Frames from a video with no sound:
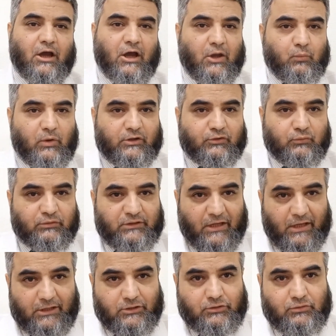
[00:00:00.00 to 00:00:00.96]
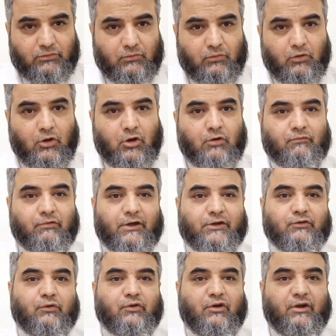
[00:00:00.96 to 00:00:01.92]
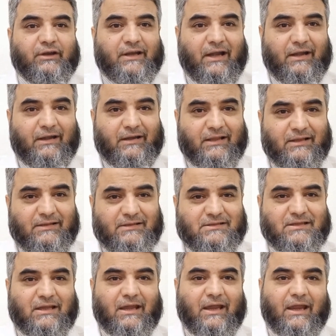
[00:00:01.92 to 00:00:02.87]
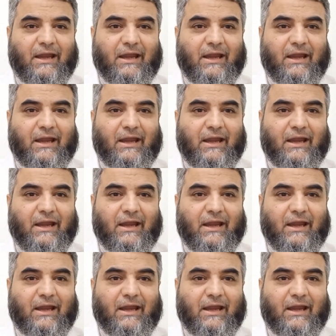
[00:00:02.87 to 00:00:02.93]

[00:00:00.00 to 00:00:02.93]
I want to thank you for your attendance